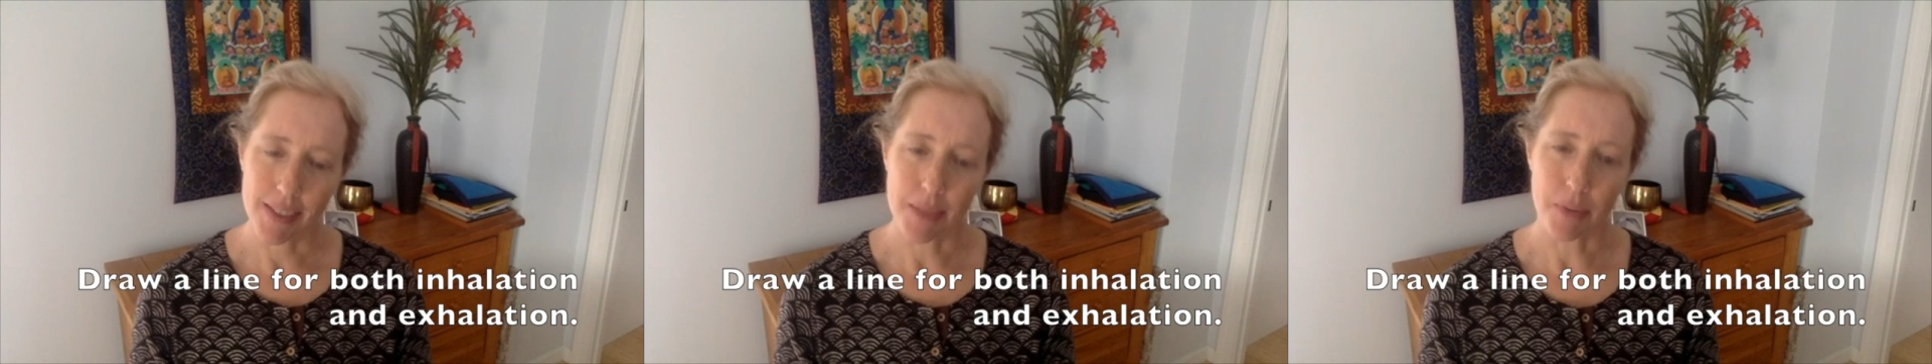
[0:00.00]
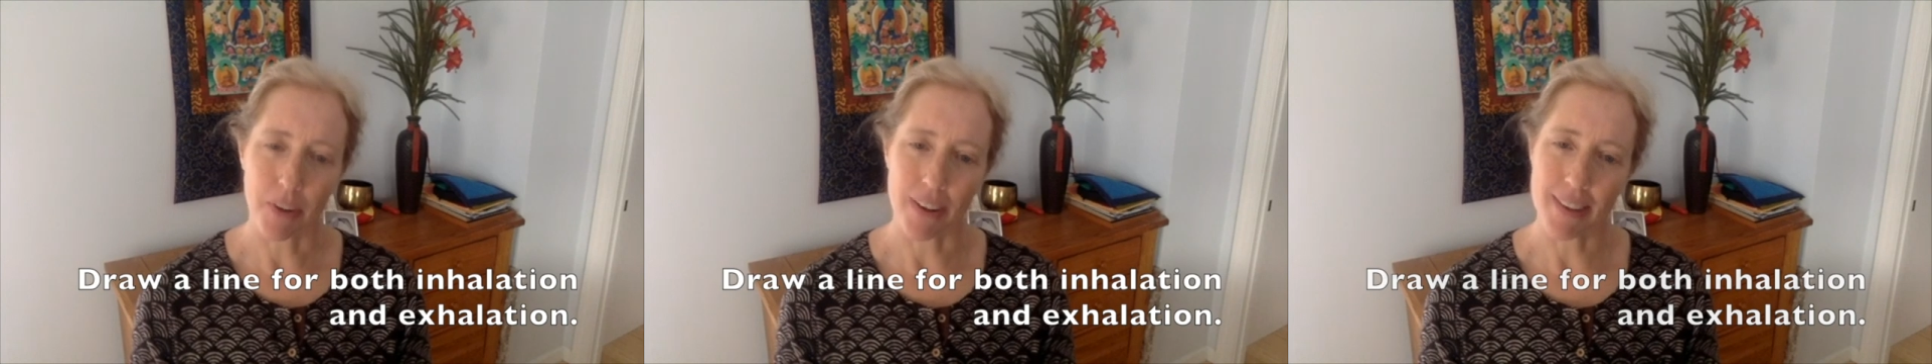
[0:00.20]

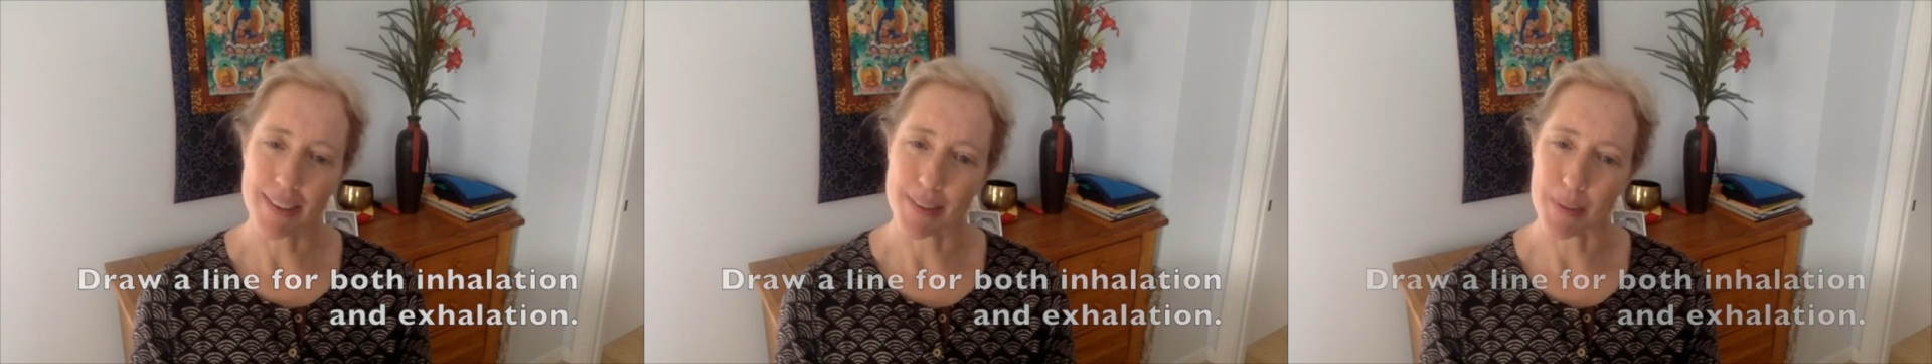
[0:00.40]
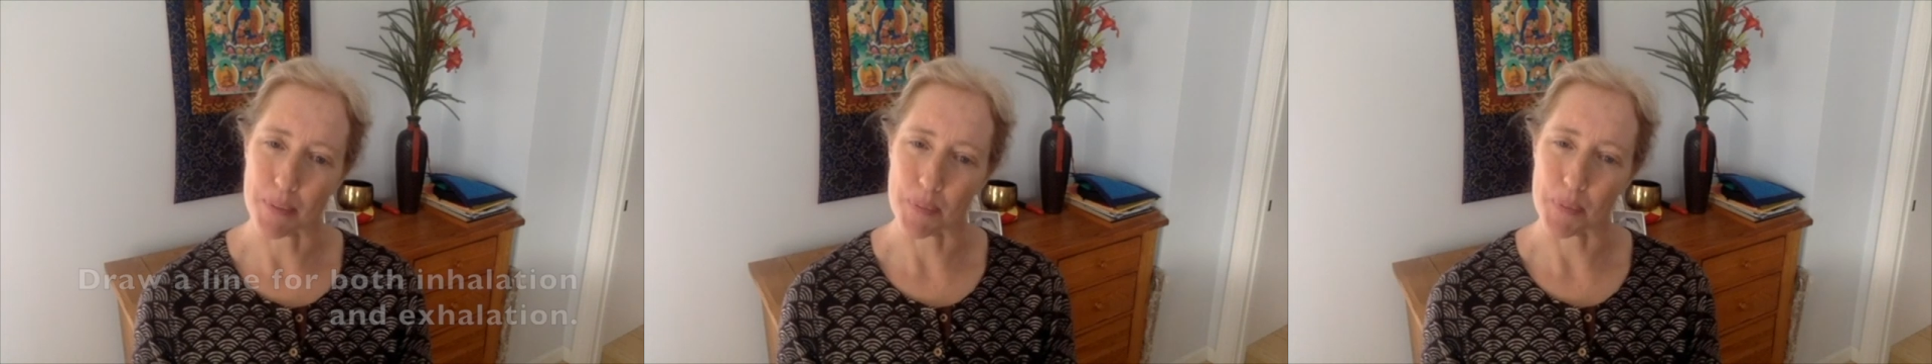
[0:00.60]
Very
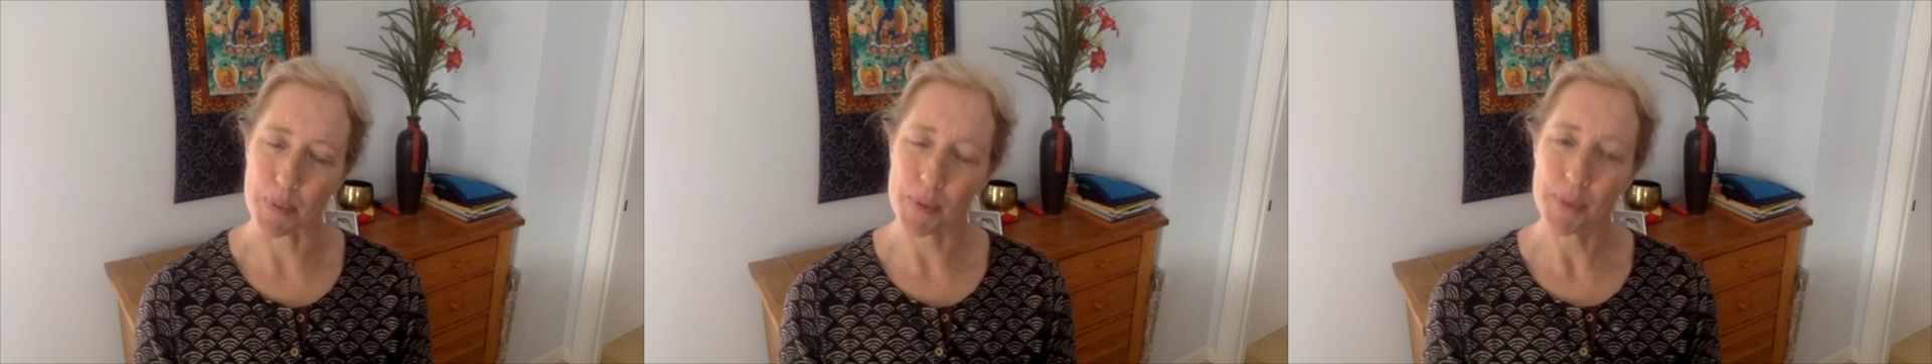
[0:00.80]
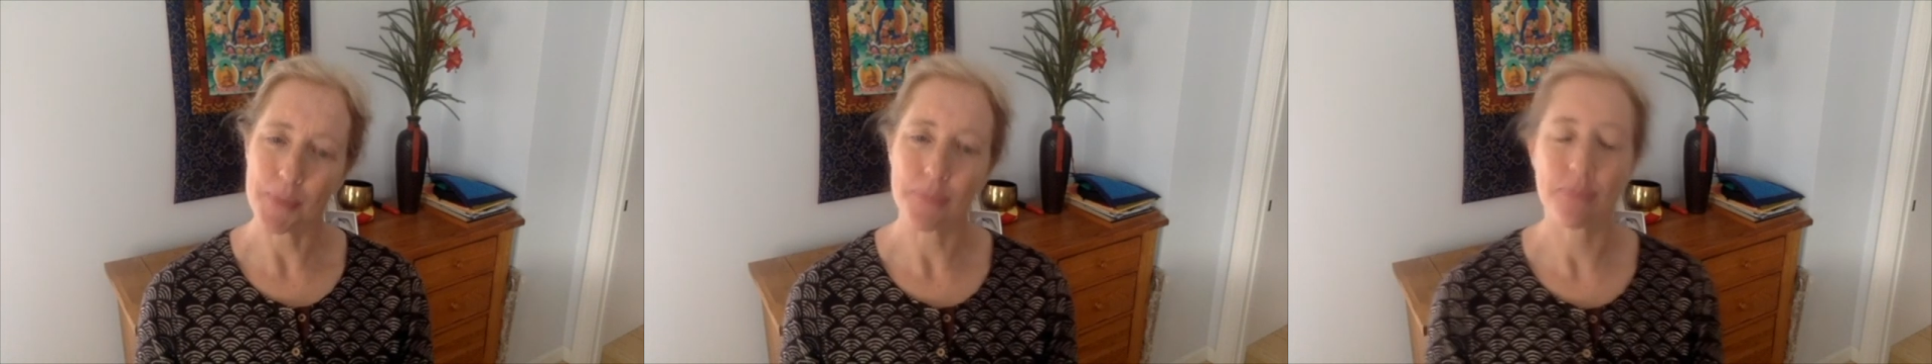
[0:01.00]

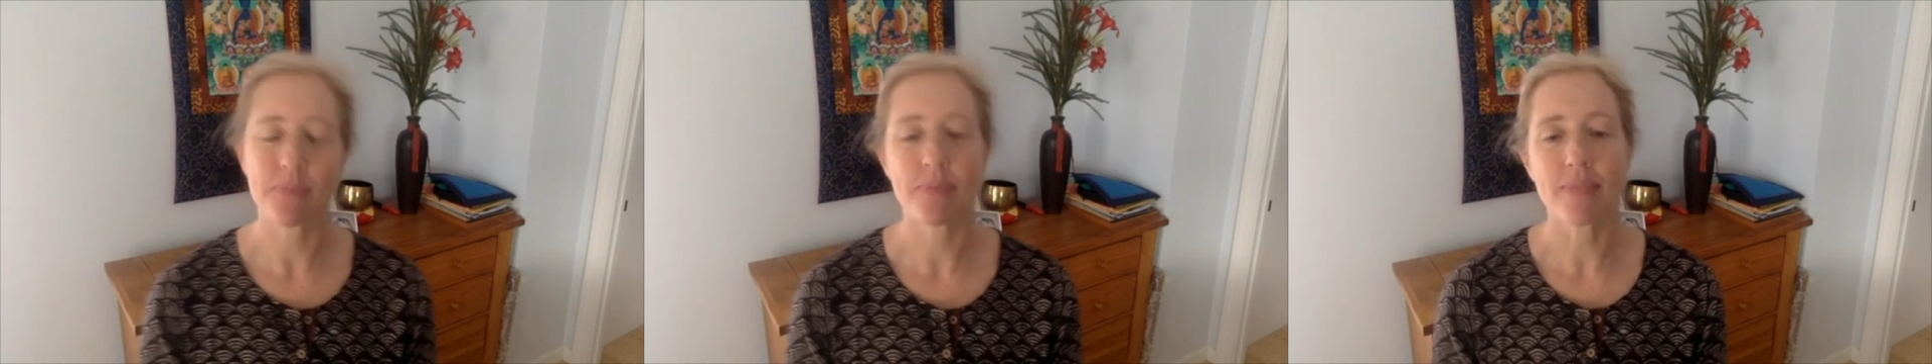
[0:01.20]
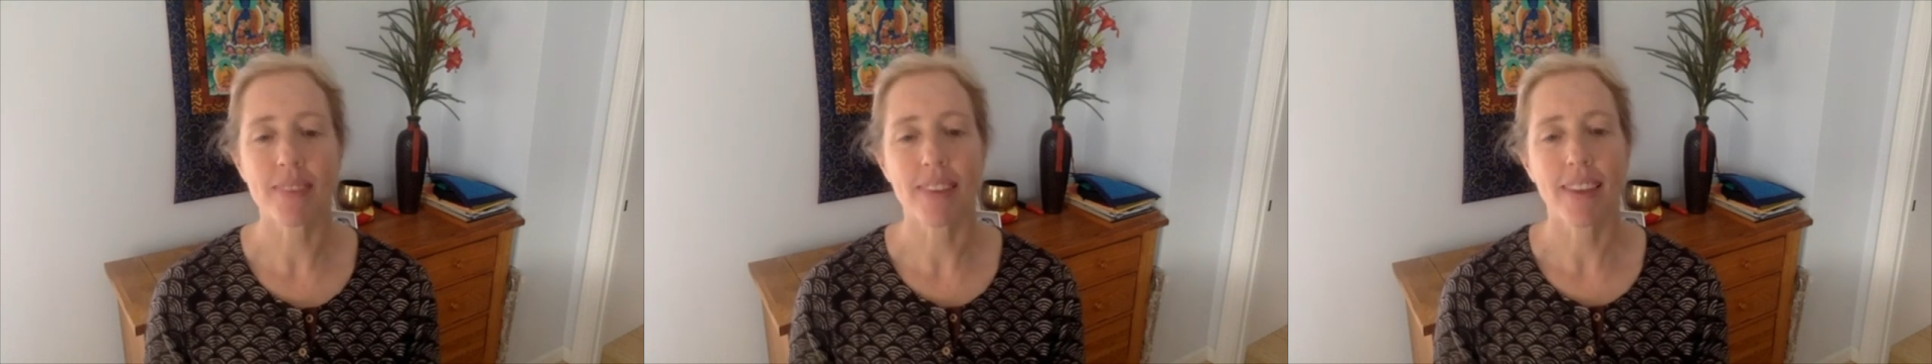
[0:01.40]
simple.
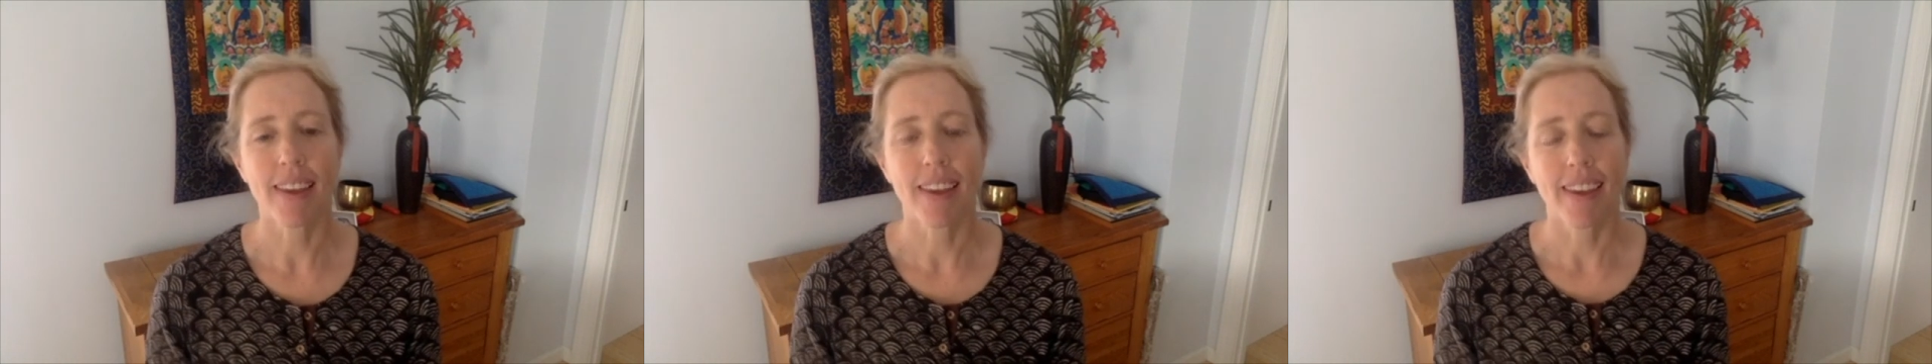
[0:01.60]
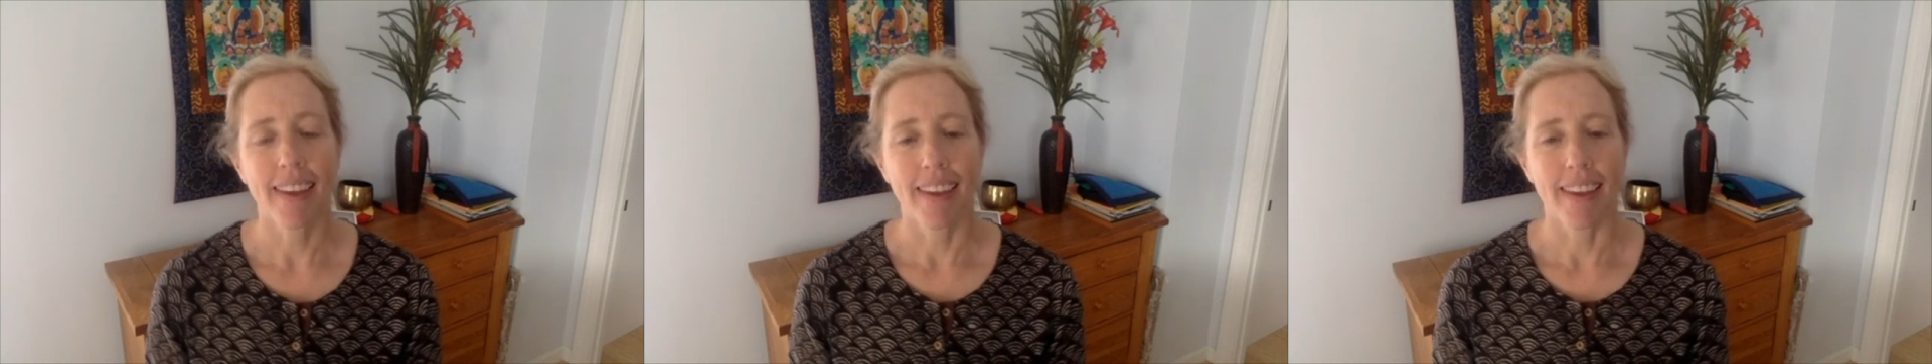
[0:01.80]

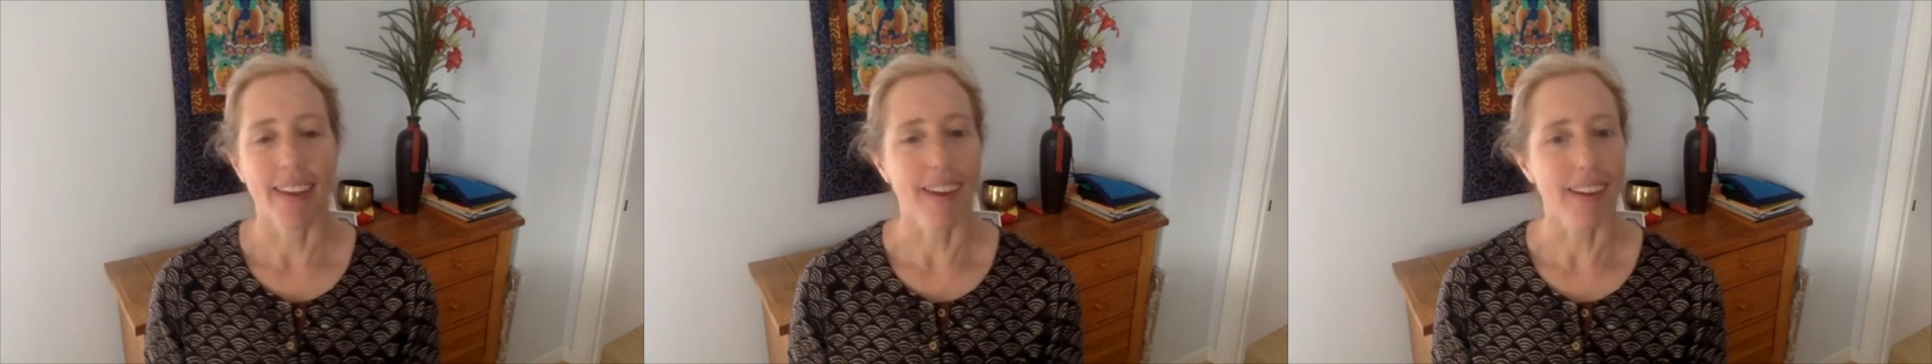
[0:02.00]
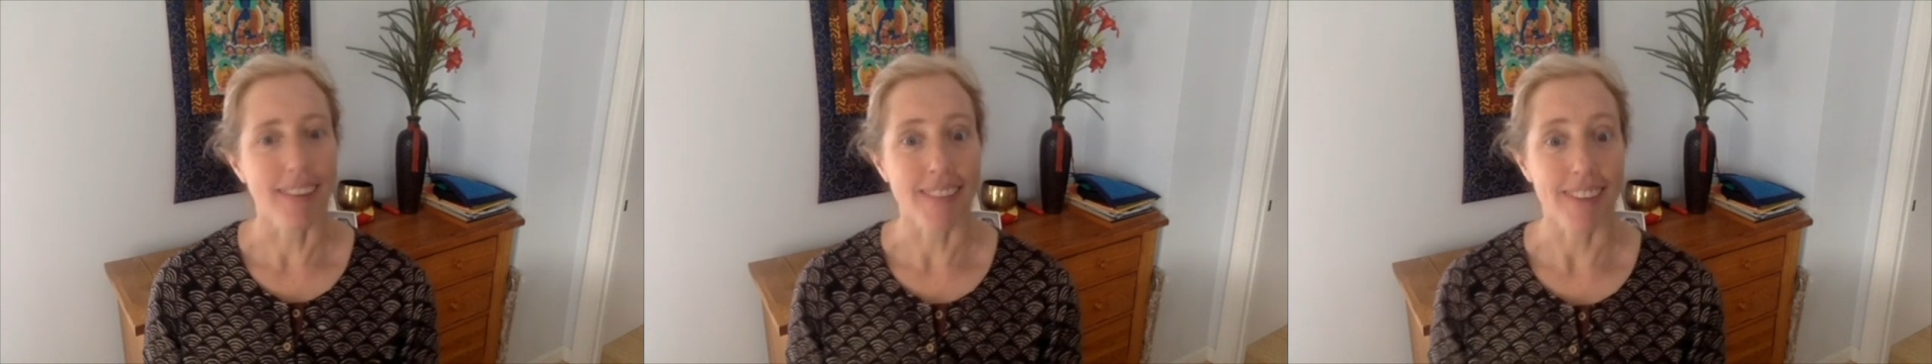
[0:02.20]

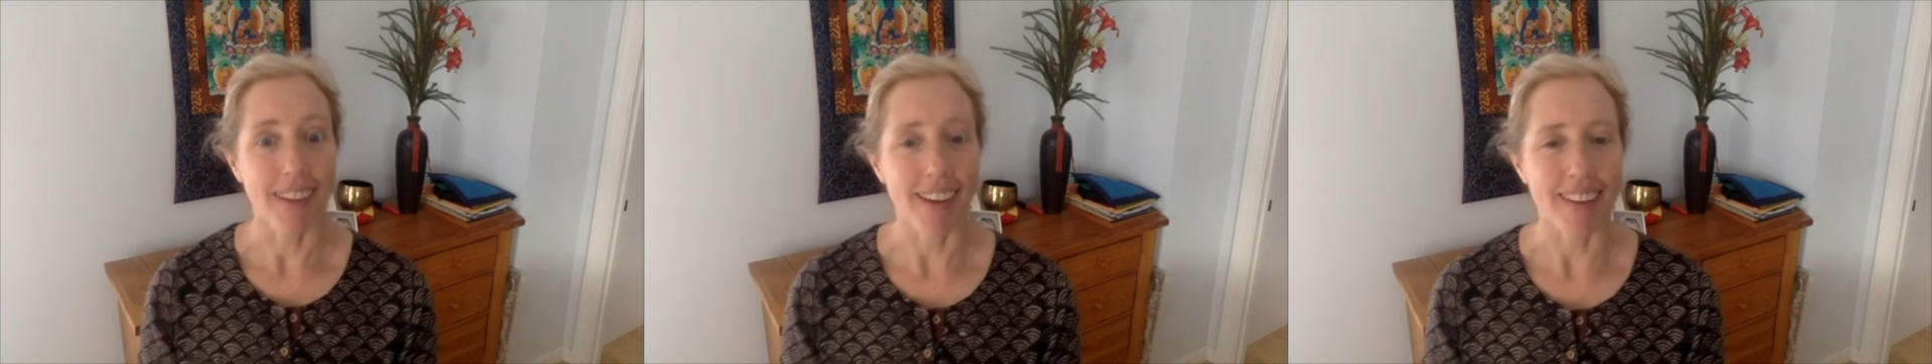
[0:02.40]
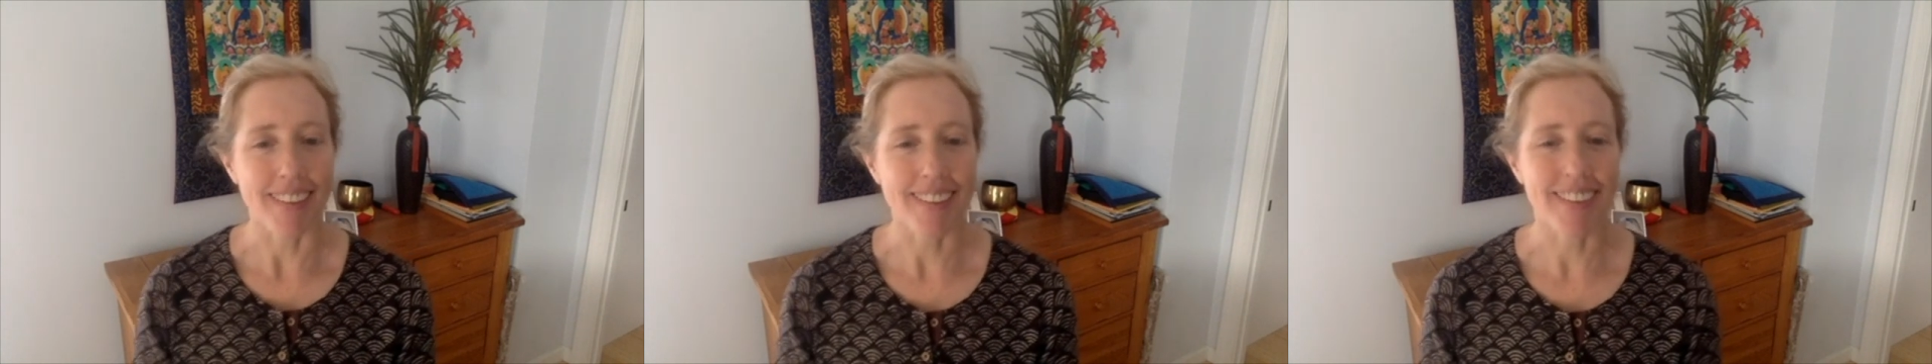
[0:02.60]
And
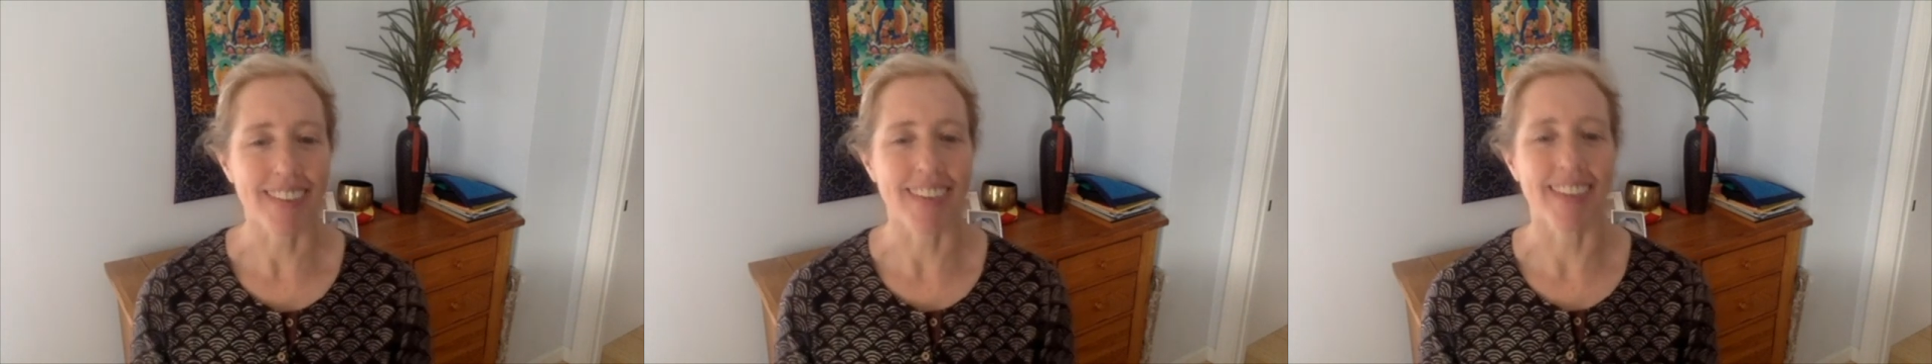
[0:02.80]
yet.